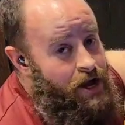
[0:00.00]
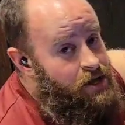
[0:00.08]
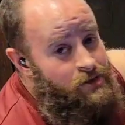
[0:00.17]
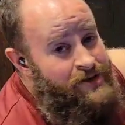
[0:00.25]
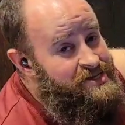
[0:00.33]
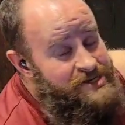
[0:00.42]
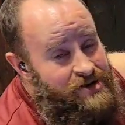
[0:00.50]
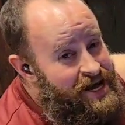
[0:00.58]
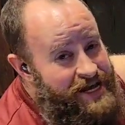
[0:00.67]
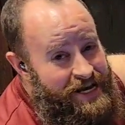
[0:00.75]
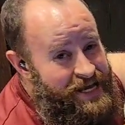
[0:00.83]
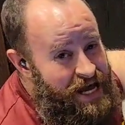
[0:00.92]
Otherwise, they're
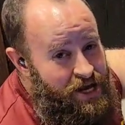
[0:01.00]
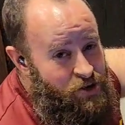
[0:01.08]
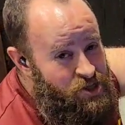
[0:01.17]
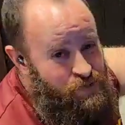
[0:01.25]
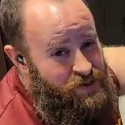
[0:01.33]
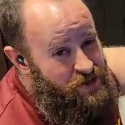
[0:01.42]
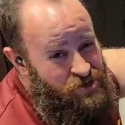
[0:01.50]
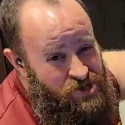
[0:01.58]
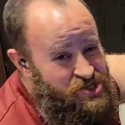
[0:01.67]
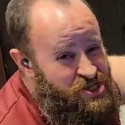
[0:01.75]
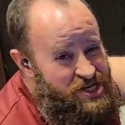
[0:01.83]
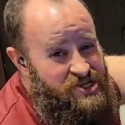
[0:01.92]
not going to get crispy. They're
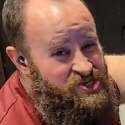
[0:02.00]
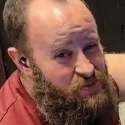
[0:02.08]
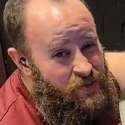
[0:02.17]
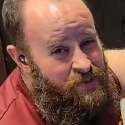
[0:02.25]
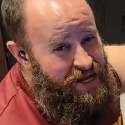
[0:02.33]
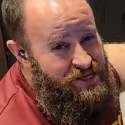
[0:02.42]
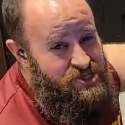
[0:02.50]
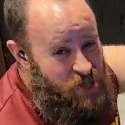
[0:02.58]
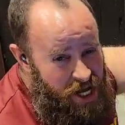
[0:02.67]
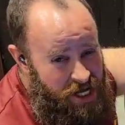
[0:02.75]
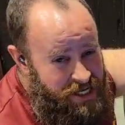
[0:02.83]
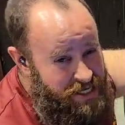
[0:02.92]
just going to remain
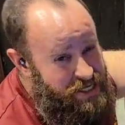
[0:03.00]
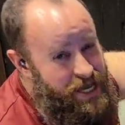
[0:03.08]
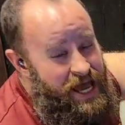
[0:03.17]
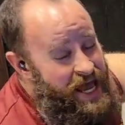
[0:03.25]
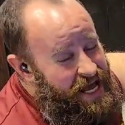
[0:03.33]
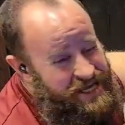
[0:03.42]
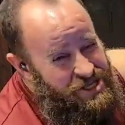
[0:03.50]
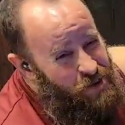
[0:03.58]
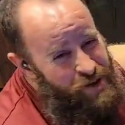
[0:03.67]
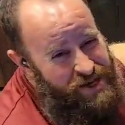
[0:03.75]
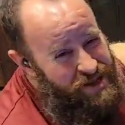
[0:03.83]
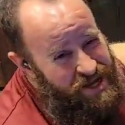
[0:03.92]
soggy. And
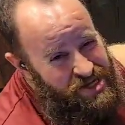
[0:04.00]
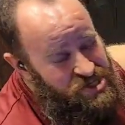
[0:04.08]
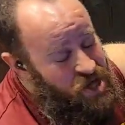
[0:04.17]
nobody likes